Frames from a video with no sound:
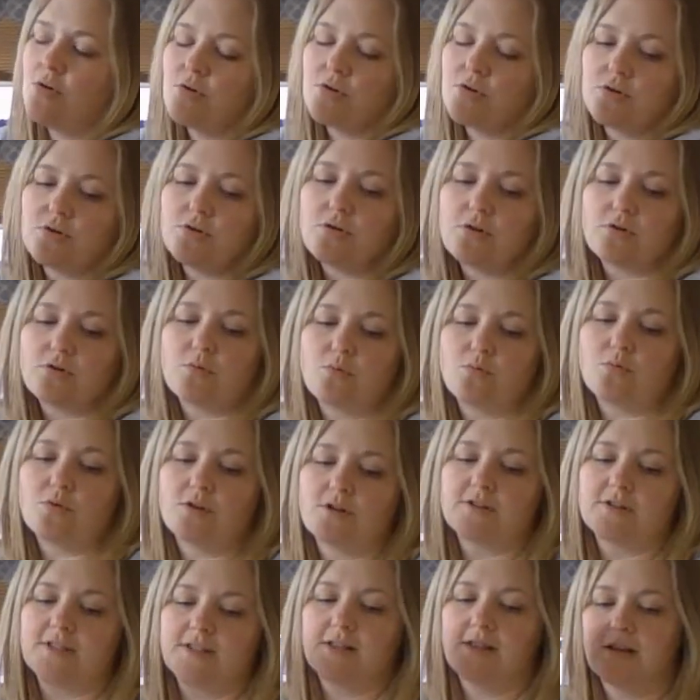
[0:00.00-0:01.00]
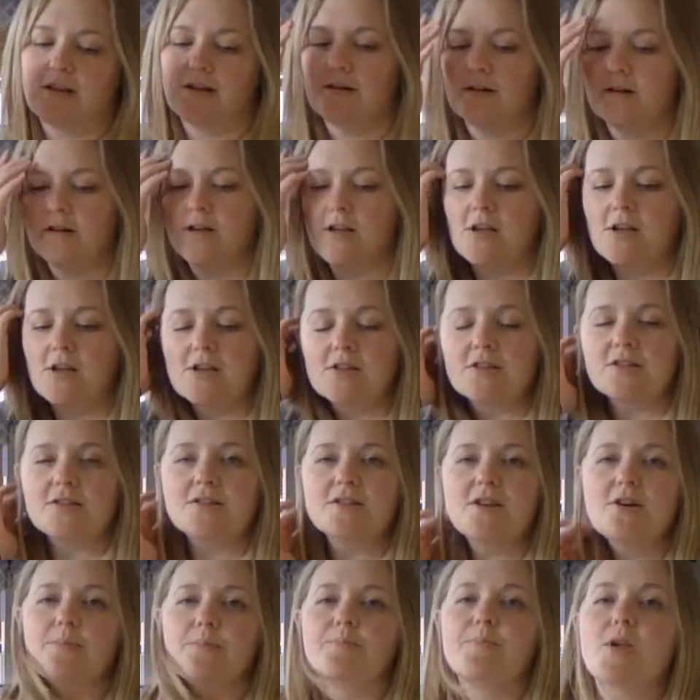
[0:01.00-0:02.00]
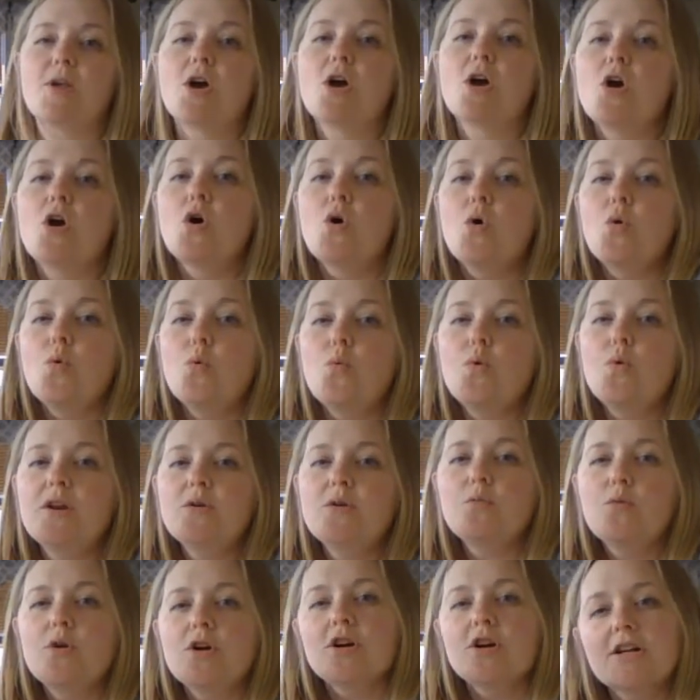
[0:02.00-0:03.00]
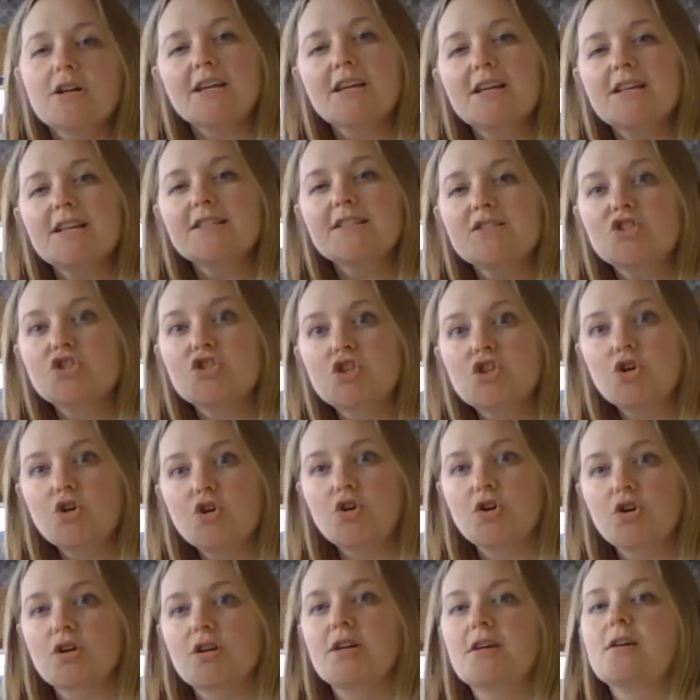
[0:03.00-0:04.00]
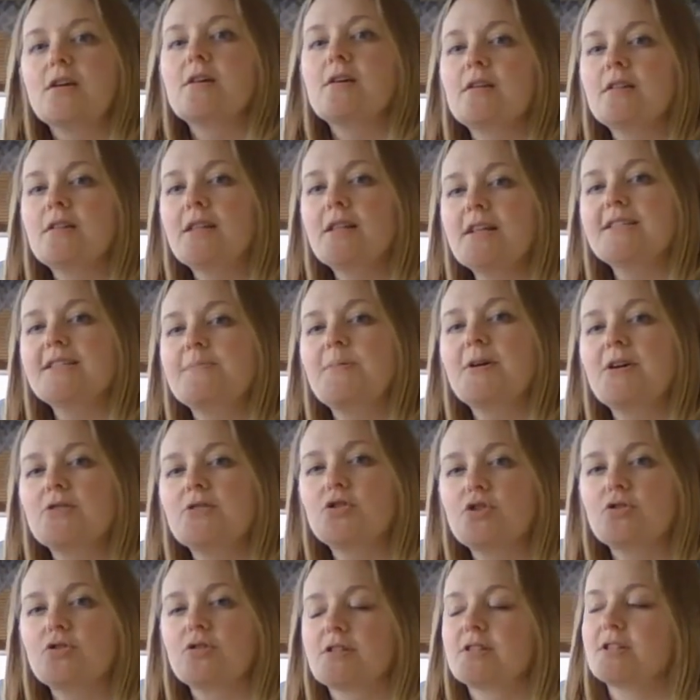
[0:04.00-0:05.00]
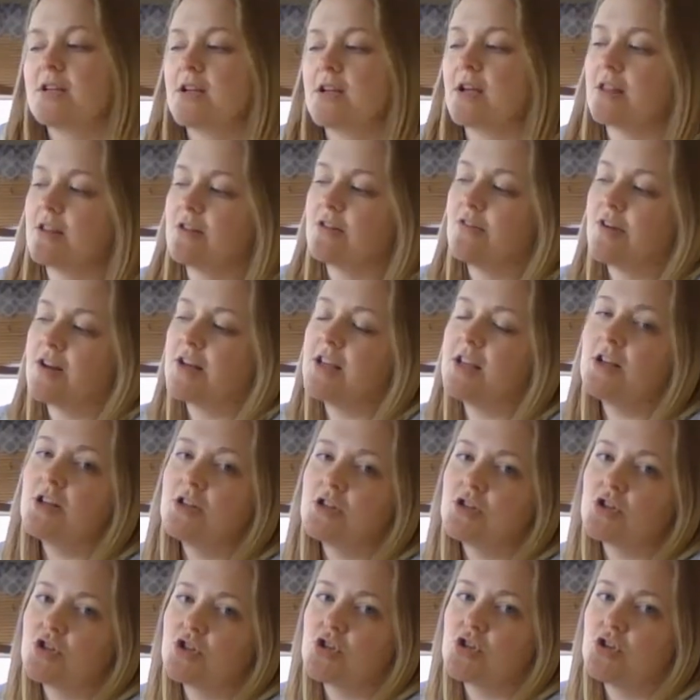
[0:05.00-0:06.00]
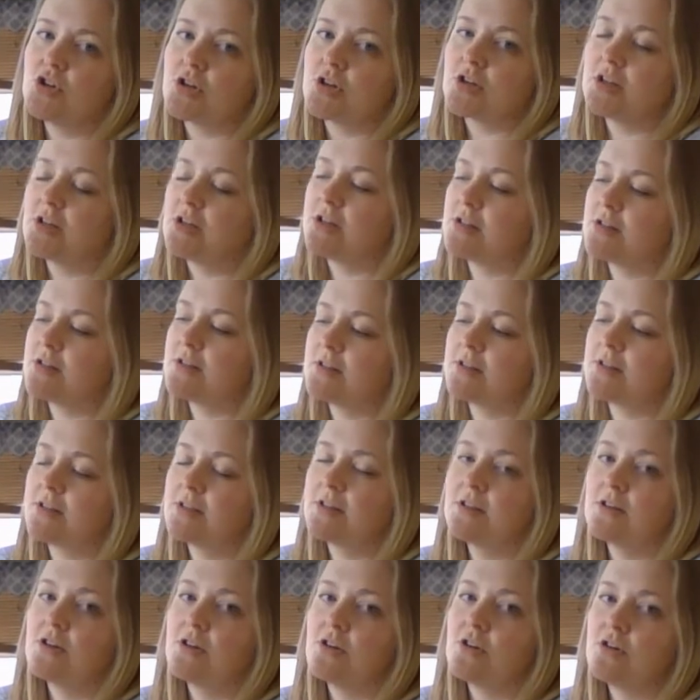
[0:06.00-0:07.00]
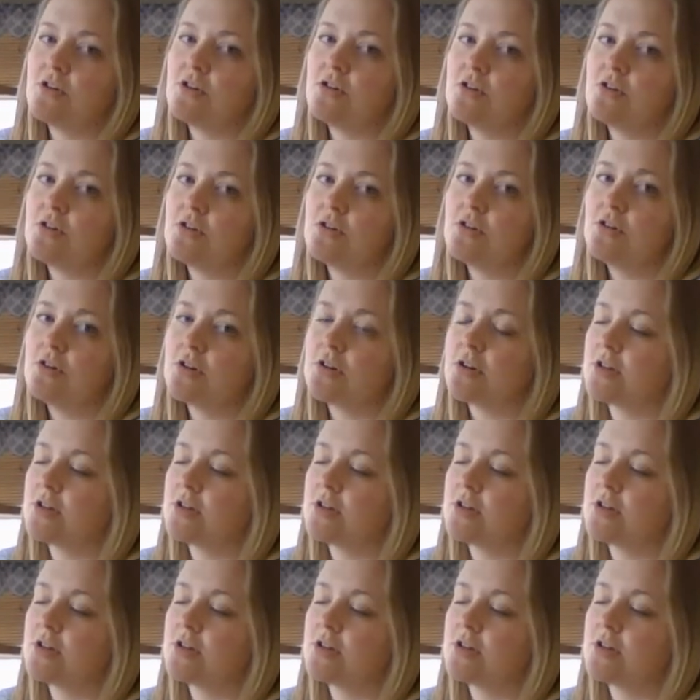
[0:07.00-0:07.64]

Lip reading: words in there. So one word is took. Let's spell took together. You ready? Took. Took.